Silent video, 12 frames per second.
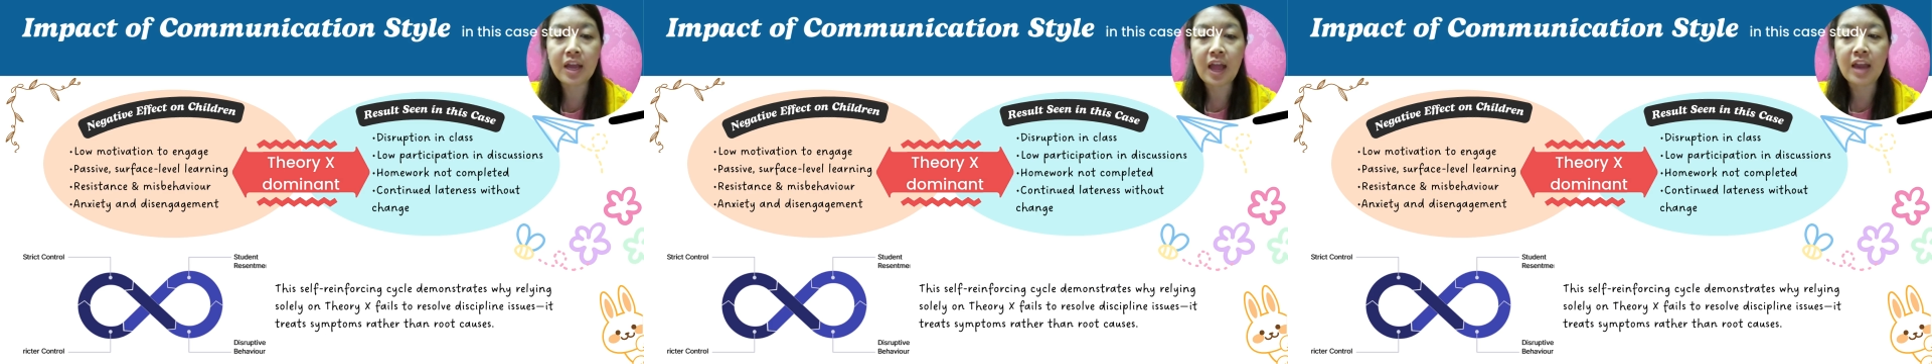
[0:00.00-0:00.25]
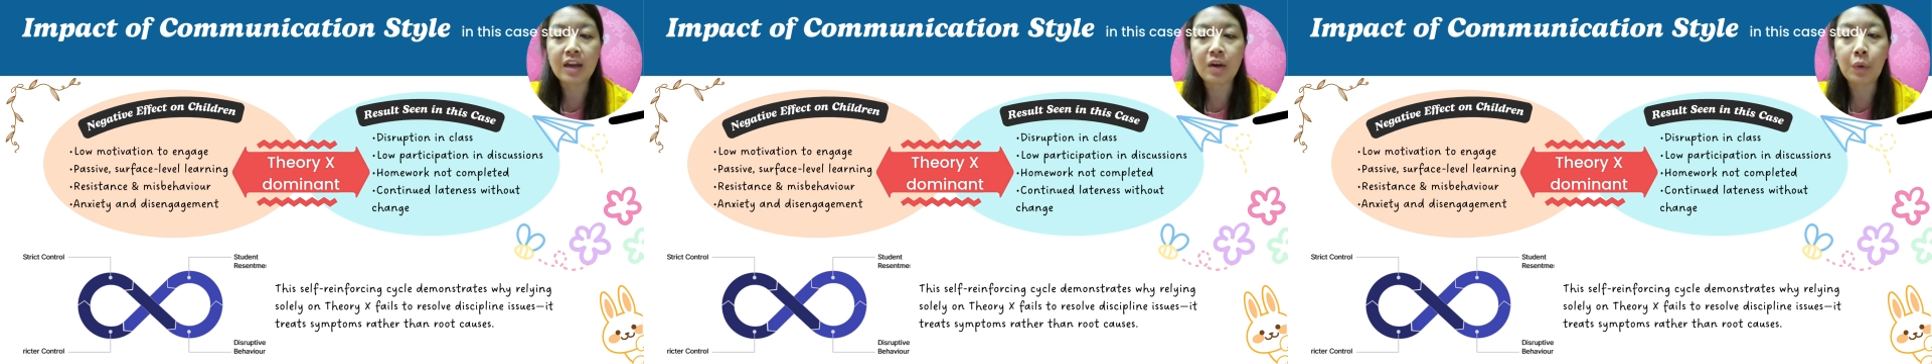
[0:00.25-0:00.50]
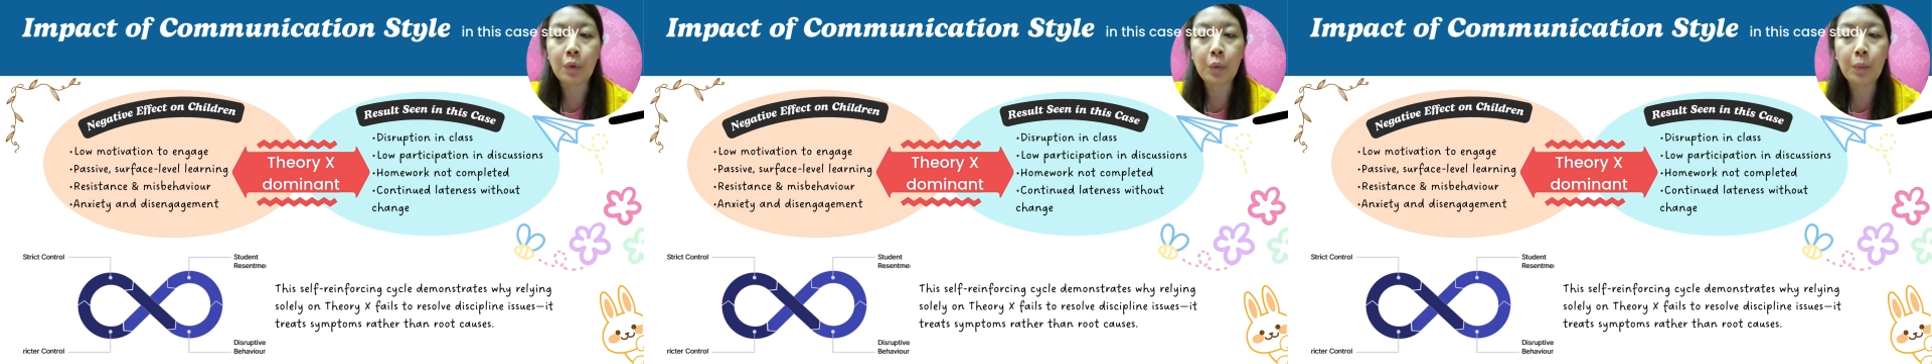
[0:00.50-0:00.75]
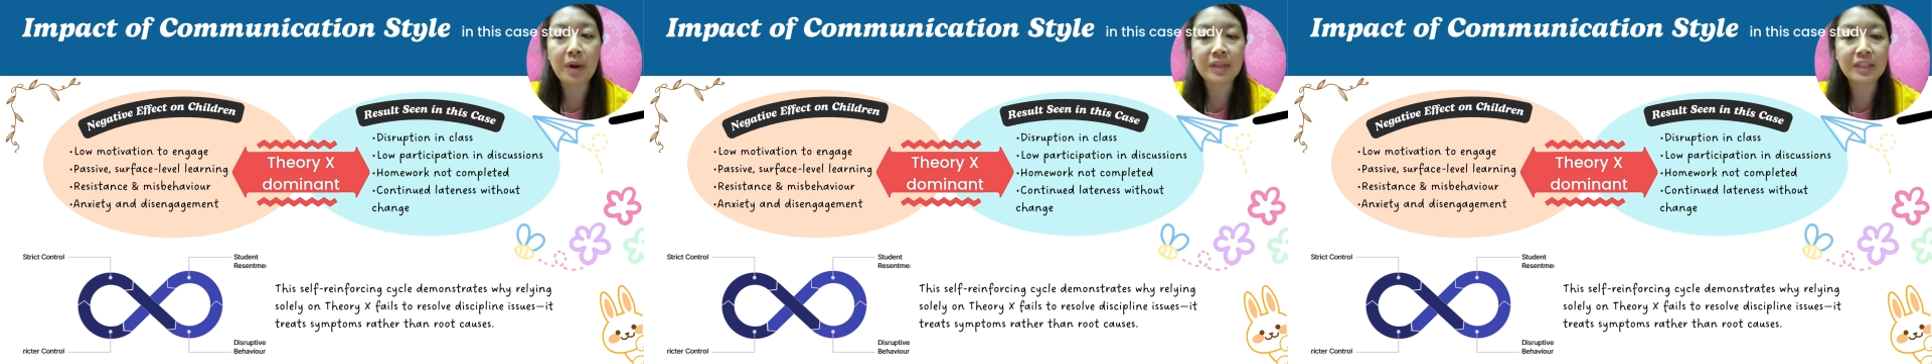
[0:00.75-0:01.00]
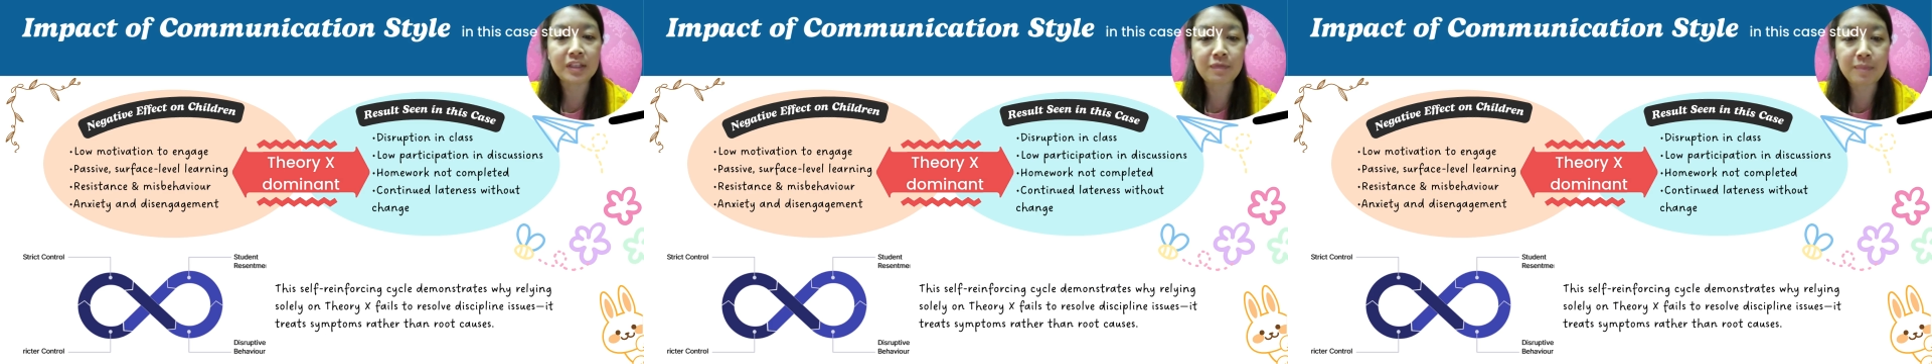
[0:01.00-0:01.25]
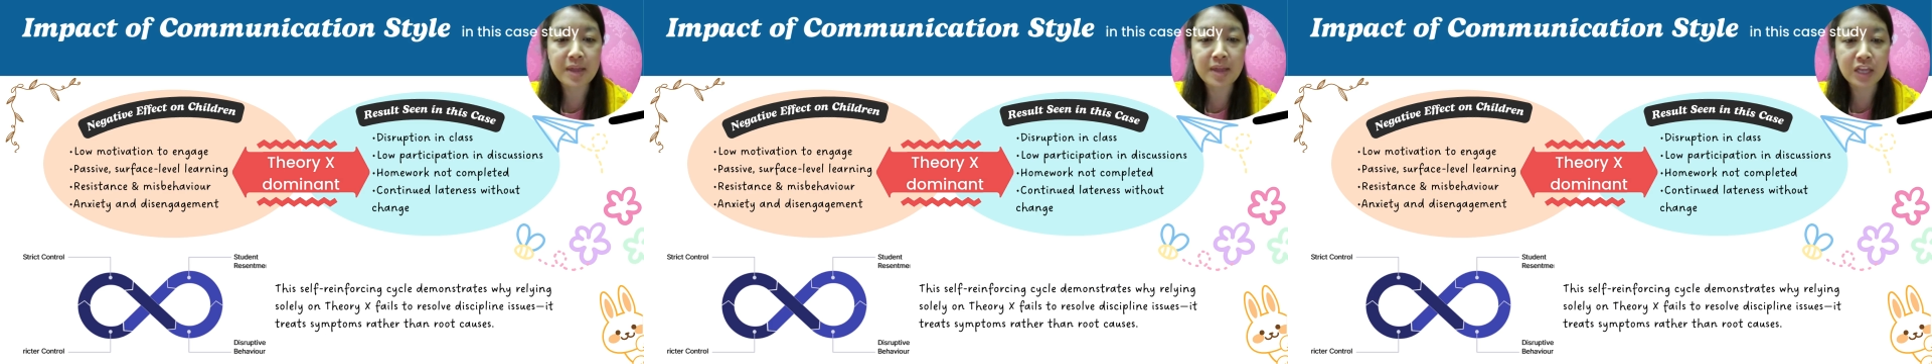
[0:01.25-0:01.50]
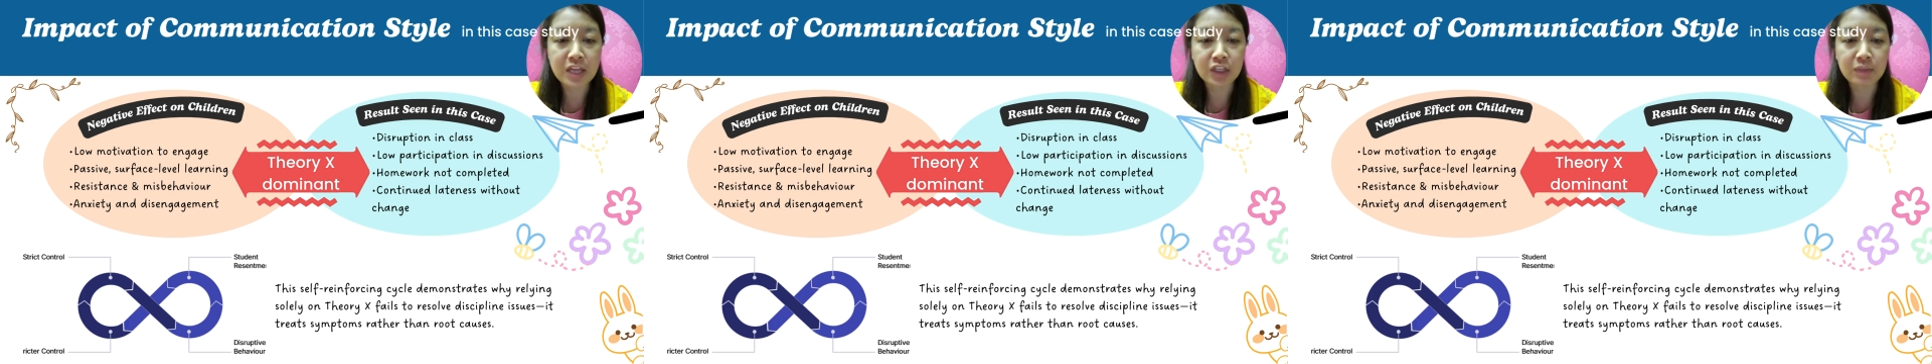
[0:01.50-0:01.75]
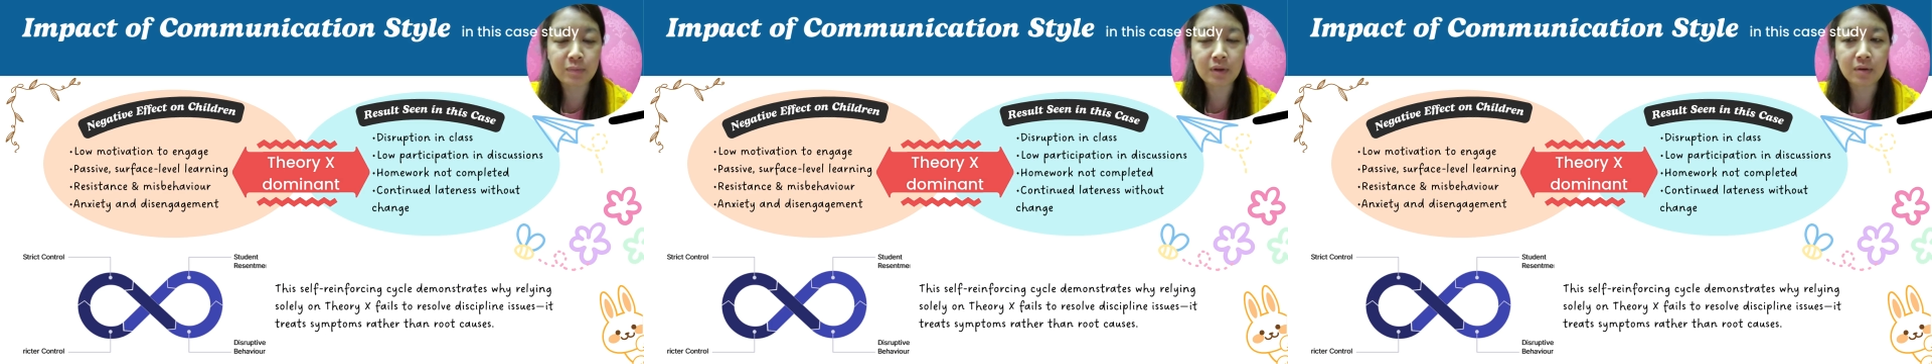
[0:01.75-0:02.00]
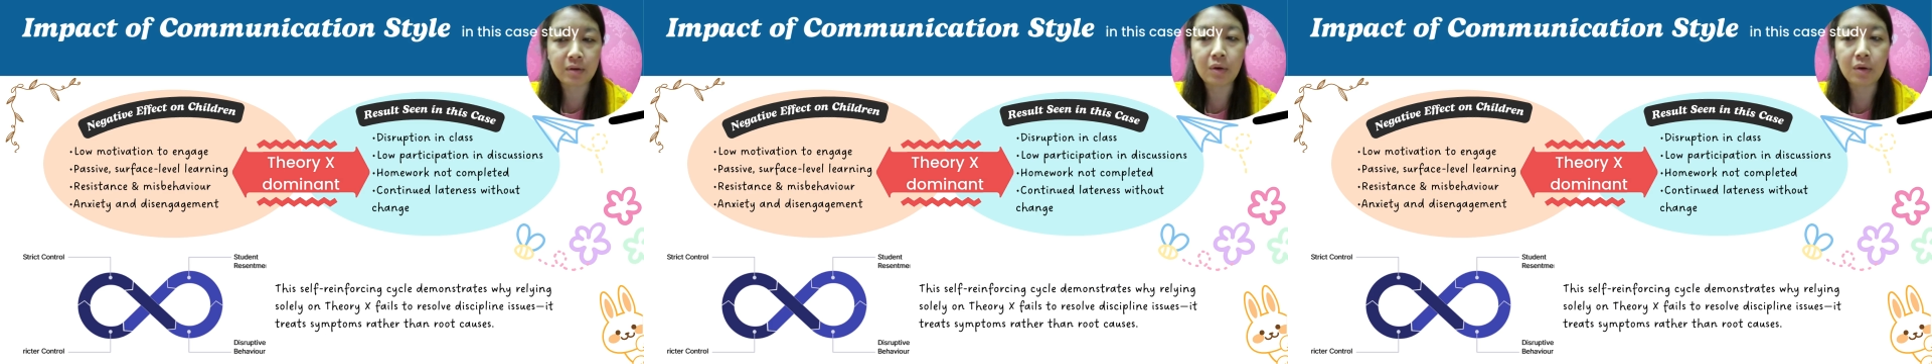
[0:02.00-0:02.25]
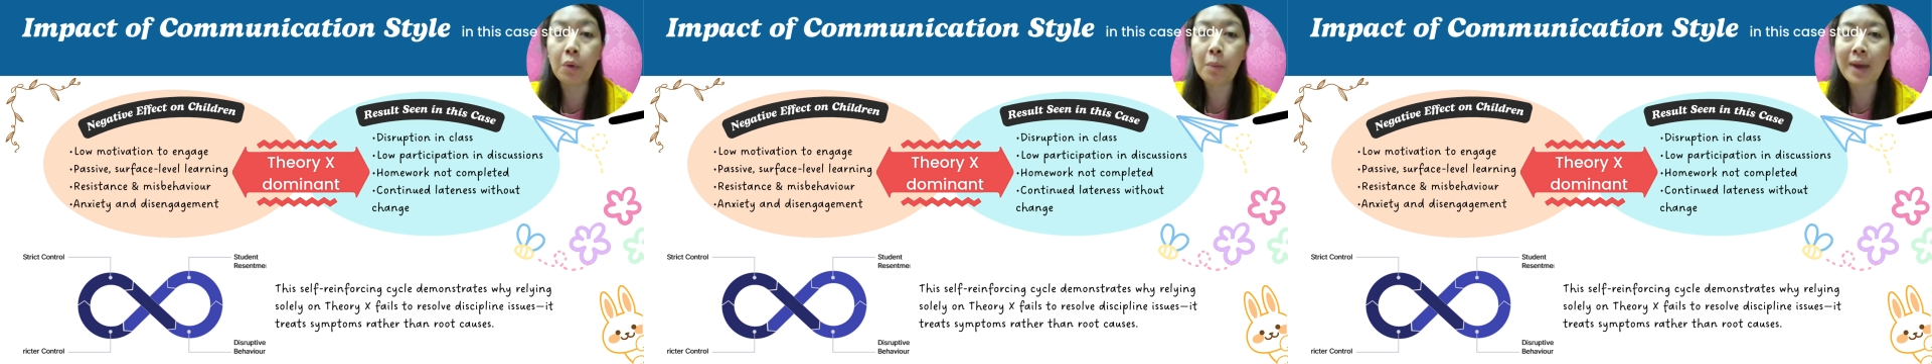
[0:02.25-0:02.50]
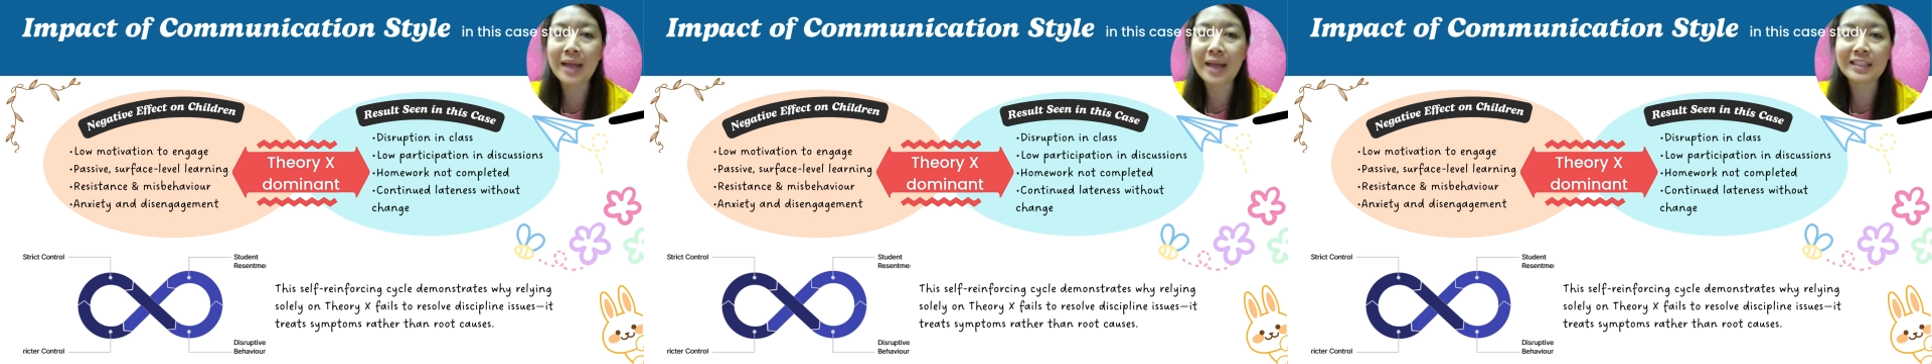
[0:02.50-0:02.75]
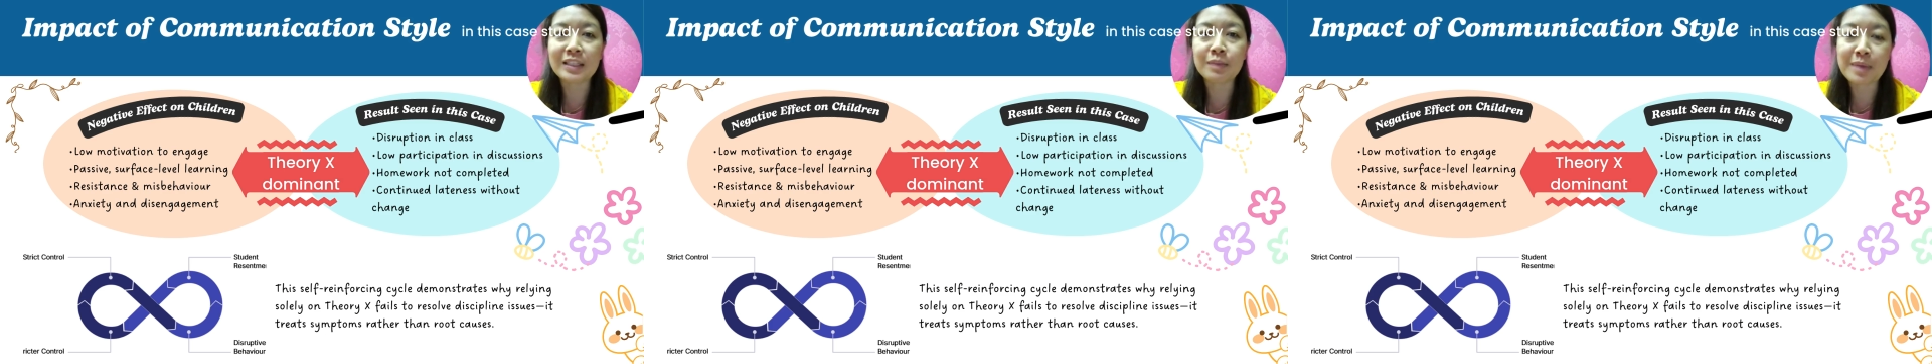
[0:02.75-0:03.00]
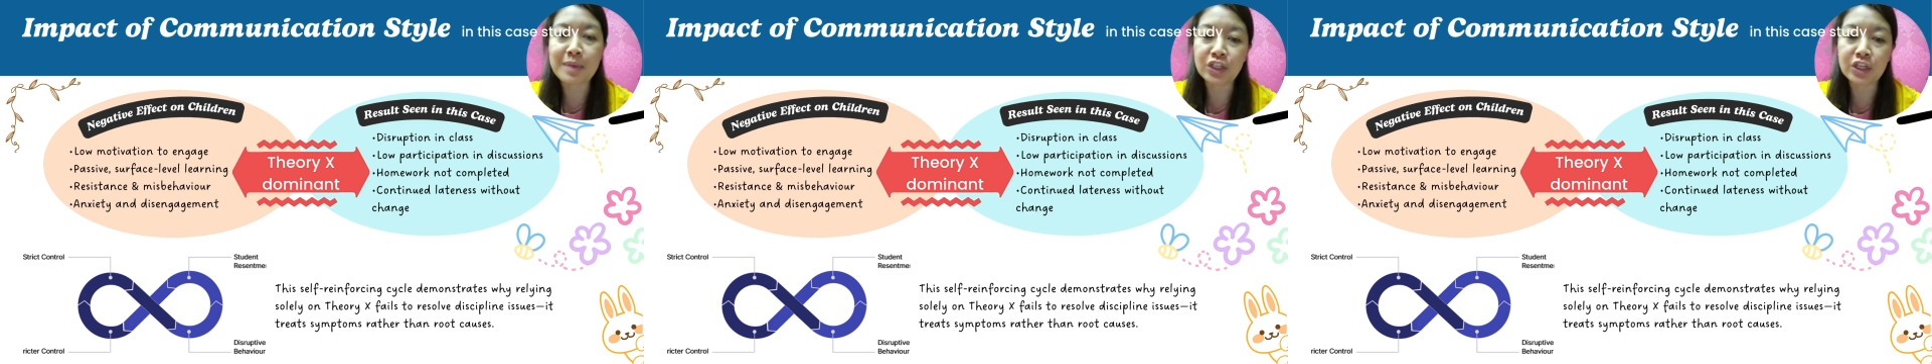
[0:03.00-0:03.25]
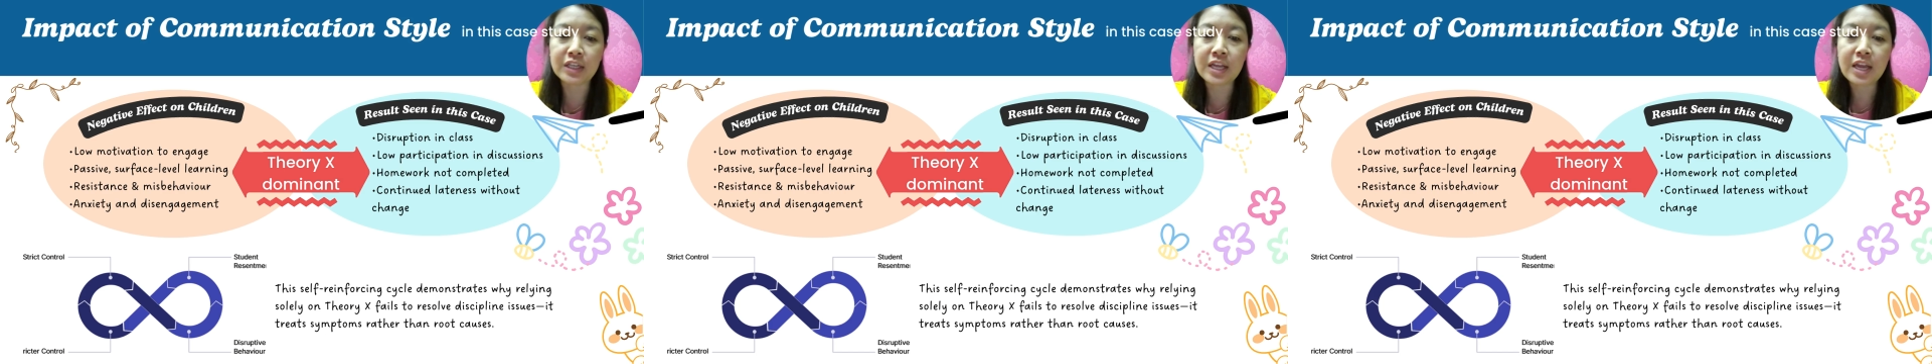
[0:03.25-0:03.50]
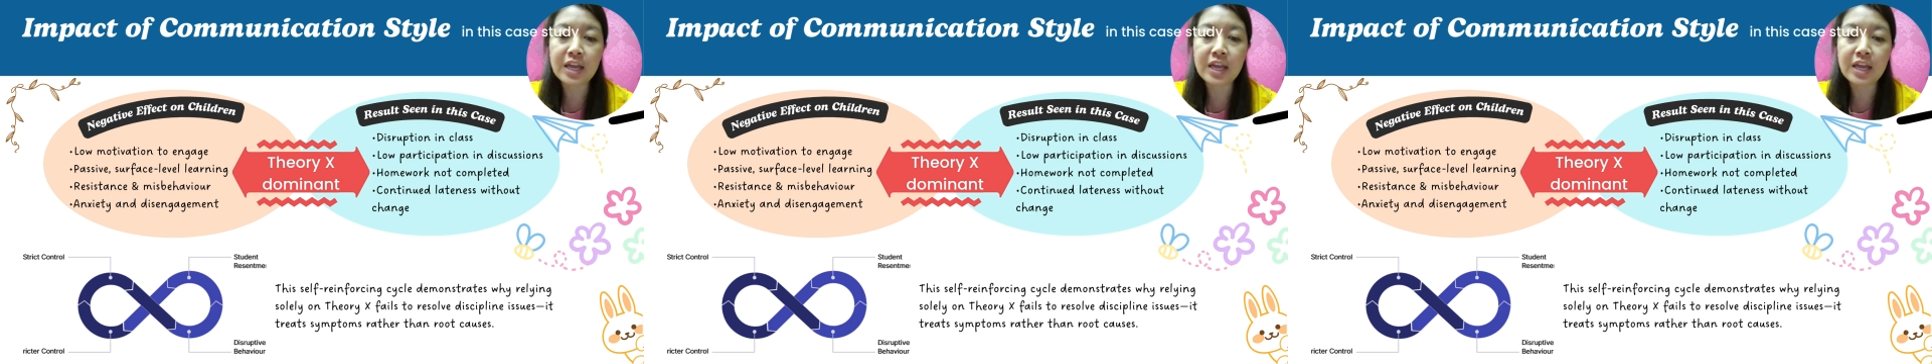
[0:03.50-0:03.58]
and low participation